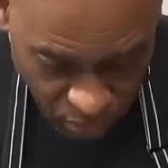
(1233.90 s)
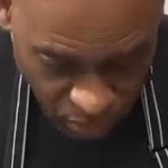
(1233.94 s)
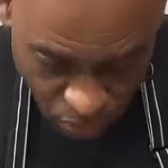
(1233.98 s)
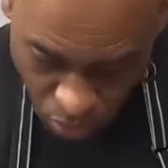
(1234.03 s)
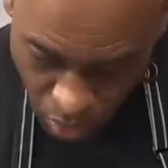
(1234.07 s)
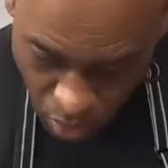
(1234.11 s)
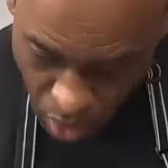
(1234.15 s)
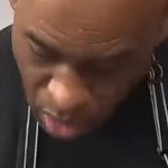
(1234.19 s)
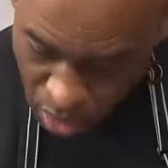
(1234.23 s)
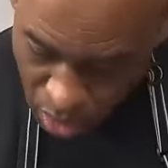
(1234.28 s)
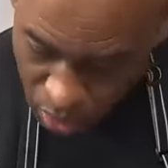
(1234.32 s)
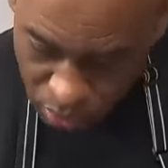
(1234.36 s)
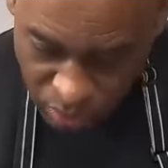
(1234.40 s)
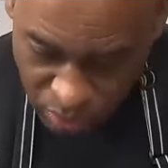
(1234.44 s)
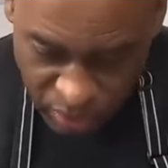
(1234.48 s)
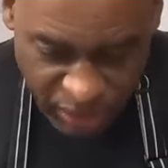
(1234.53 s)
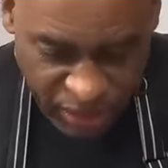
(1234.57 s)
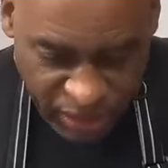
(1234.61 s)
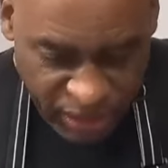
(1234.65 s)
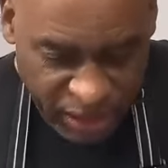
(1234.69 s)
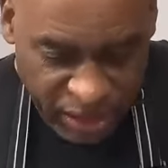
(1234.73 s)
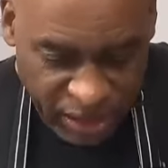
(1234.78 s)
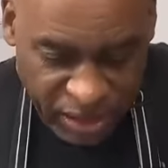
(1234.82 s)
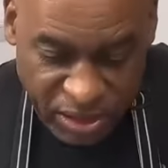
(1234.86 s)
Oh,
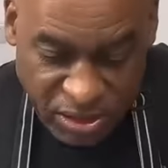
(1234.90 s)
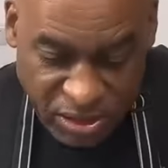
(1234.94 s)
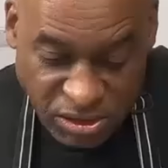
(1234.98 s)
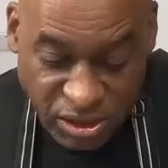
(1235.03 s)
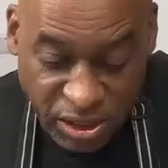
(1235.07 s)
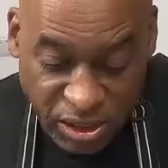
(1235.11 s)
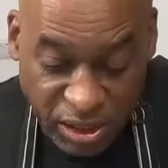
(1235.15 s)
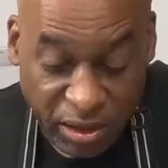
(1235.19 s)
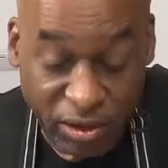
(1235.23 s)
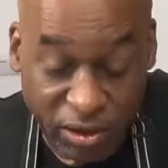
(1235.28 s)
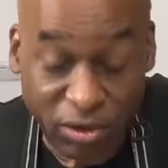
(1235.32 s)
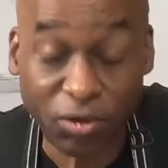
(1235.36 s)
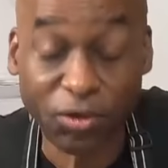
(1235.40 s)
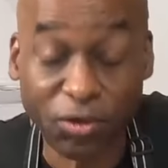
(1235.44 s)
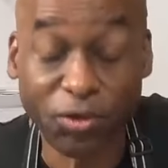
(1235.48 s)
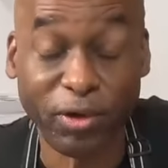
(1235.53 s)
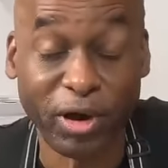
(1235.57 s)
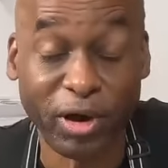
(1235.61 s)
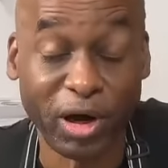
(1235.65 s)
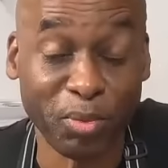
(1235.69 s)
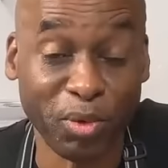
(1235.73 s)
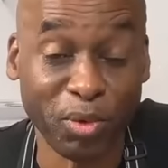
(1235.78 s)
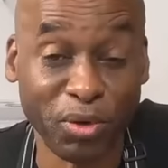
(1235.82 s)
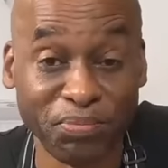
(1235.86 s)
it is
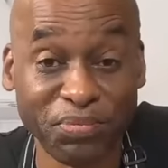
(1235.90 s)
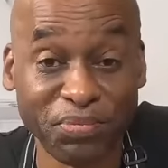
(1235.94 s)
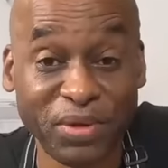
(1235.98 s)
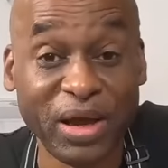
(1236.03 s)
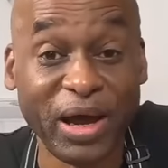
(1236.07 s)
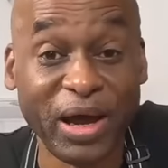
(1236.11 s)
incredible.